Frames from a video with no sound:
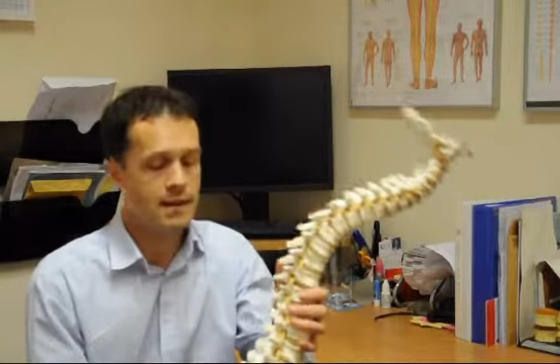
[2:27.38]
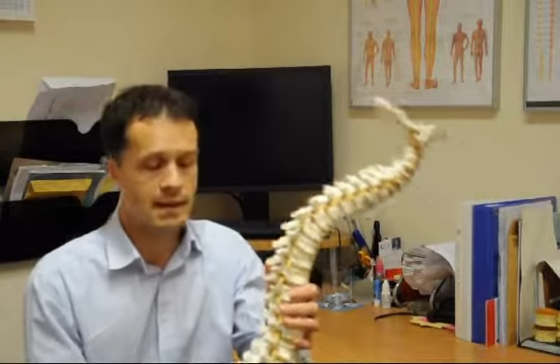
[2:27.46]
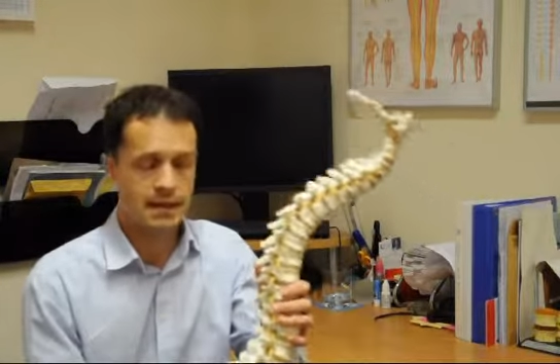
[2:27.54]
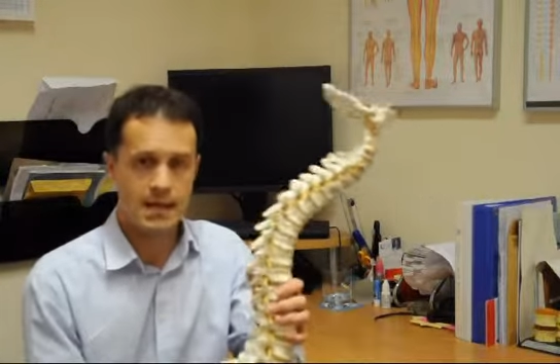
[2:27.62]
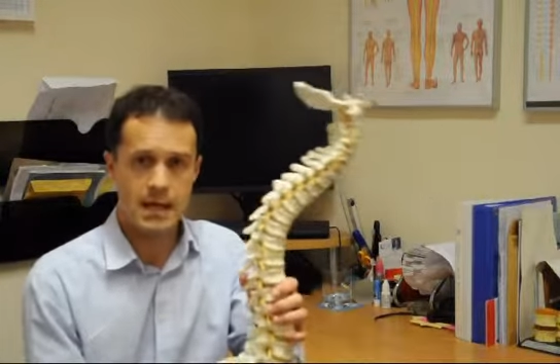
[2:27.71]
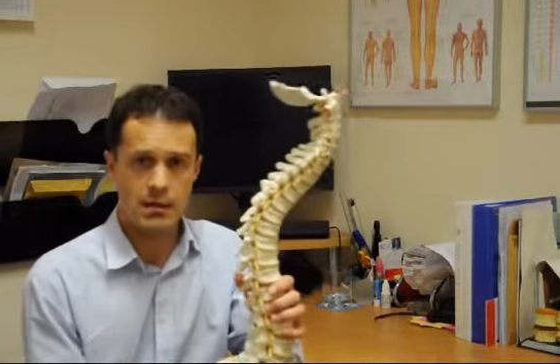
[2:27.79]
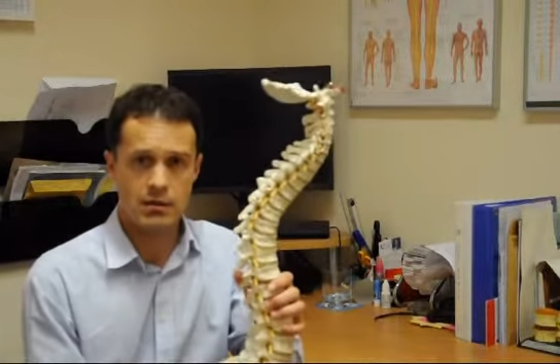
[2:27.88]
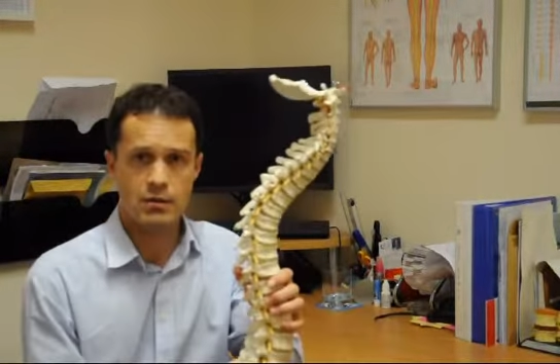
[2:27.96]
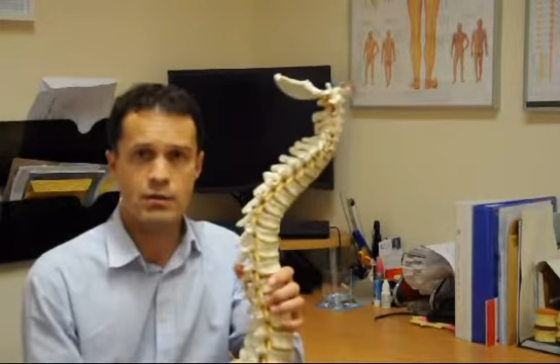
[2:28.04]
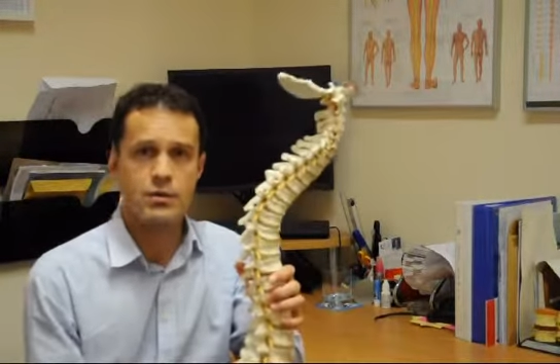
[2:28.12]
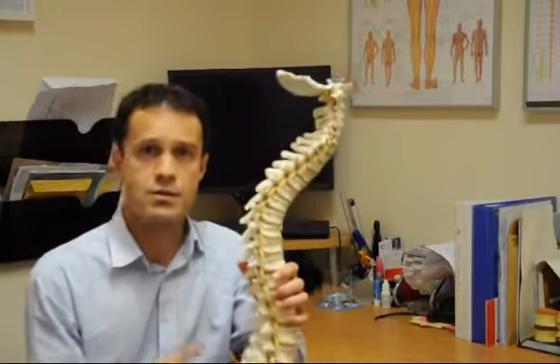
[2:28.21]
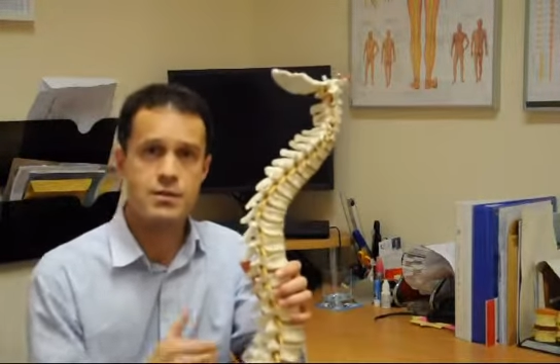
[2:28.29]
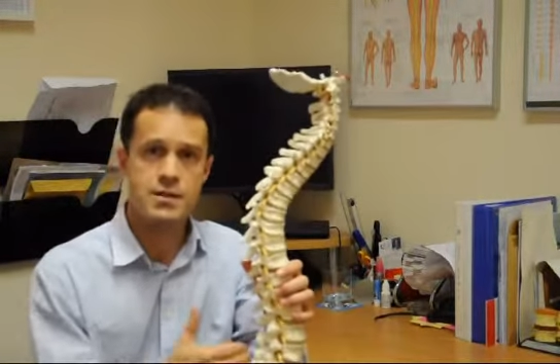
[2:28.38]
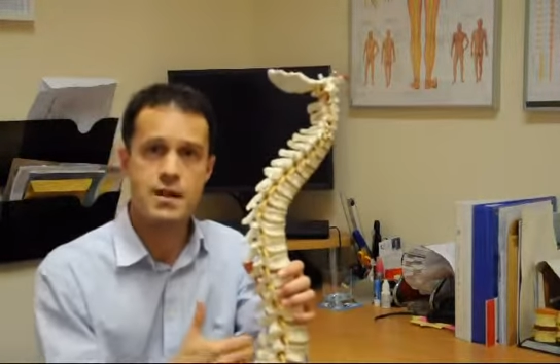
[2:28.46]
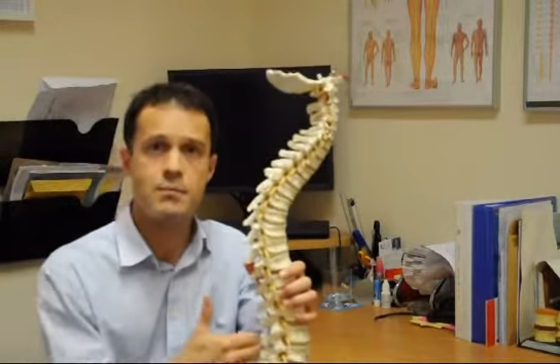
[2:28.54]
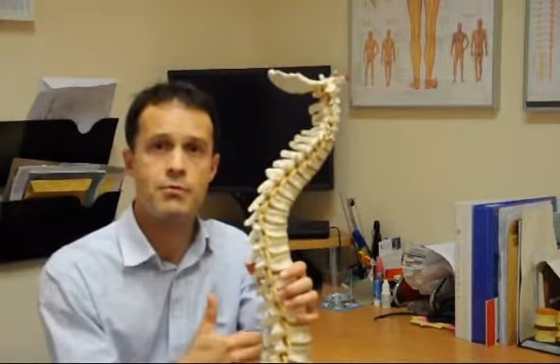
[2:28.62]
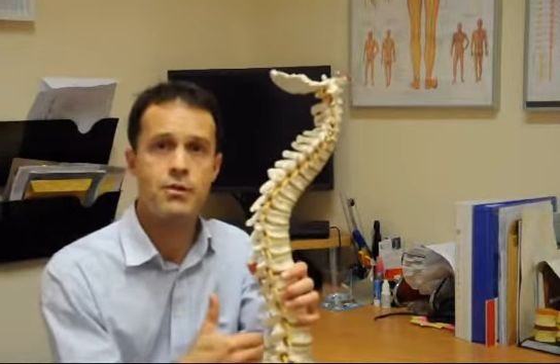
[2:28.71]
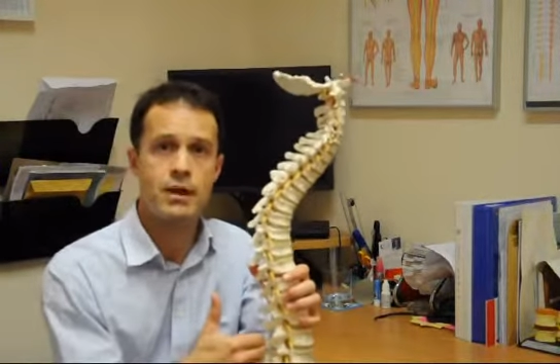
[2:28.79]
that again can do the
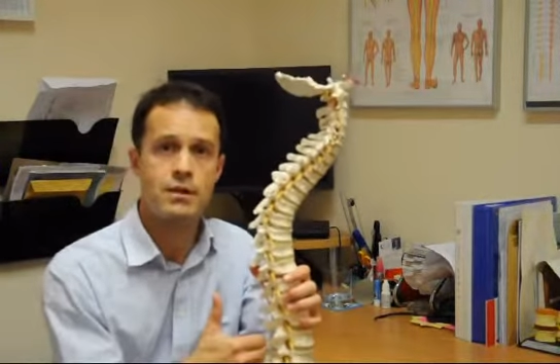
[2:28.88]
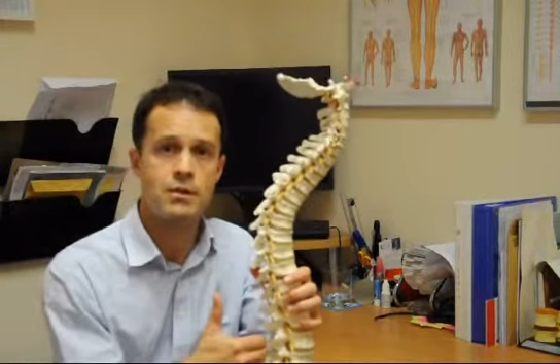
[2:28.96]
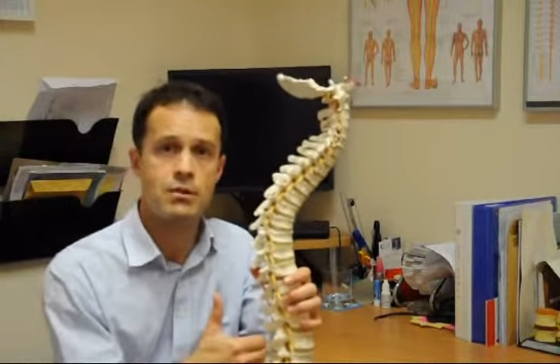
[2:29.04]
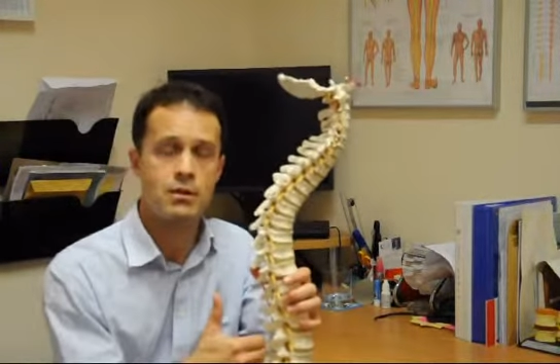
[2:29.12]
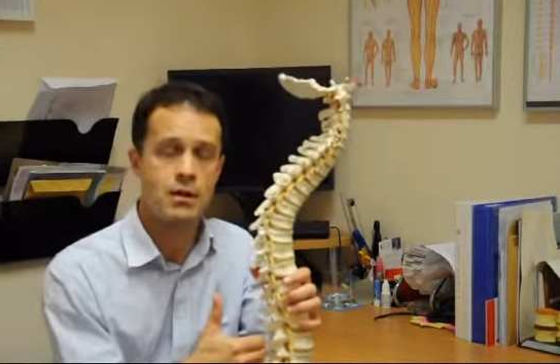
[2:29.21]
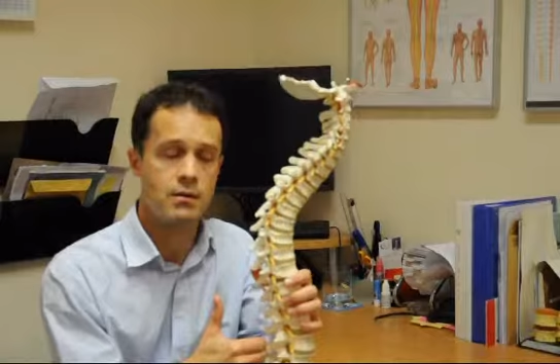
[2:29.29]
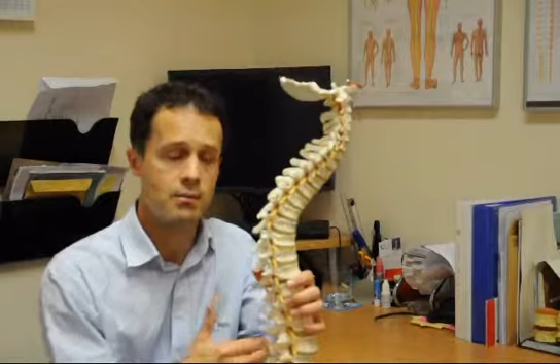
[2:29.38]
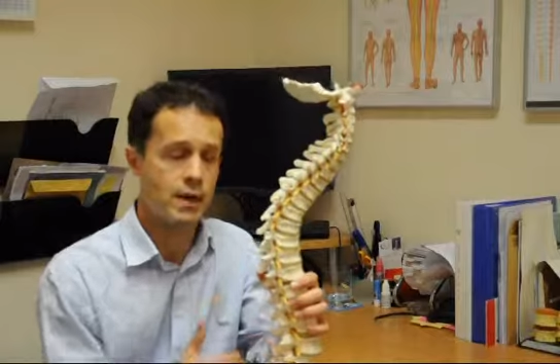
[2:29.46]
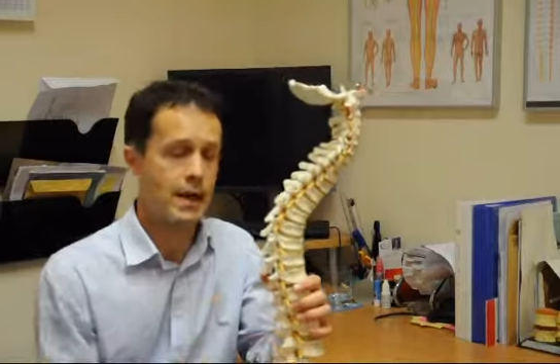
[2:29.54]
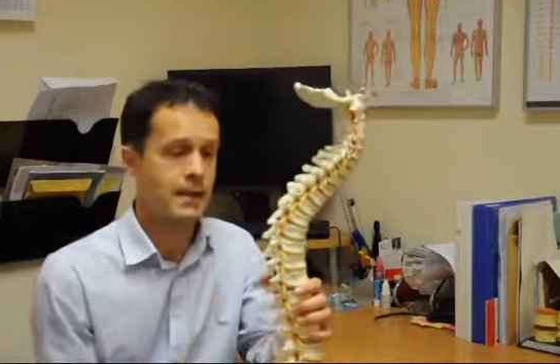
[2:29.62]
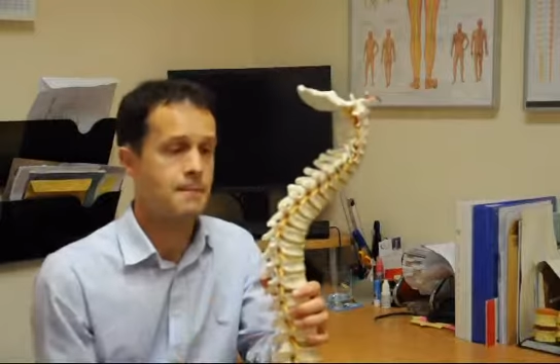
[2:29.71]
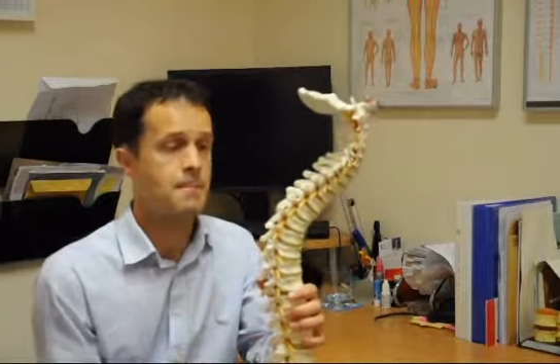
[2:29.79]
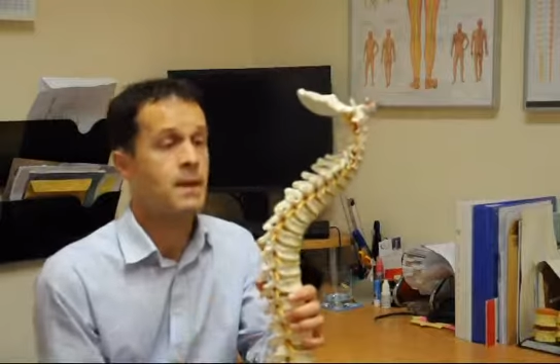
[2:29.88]
same thing to your lower back.